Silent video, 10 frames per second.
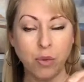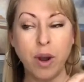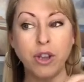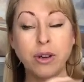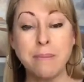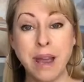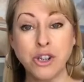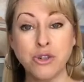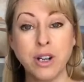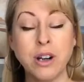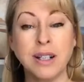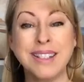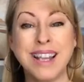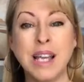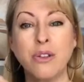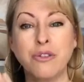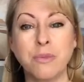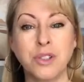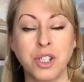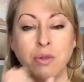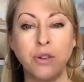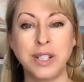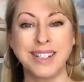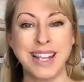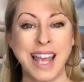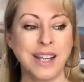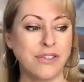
I want you to measure it on a scale from 0 to 10.